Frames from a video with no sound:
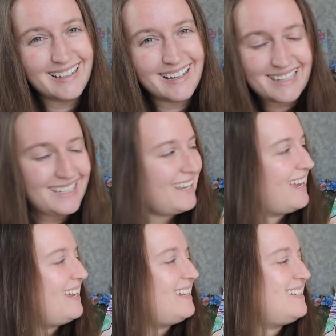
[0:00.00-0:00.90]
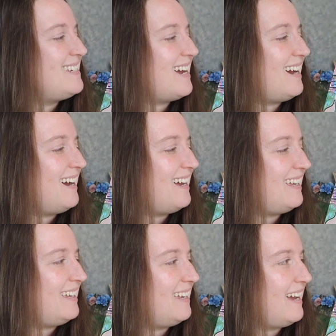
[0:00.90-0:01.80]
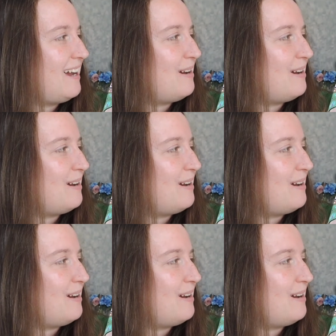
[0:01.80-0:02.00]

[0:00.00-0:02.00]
In the end, I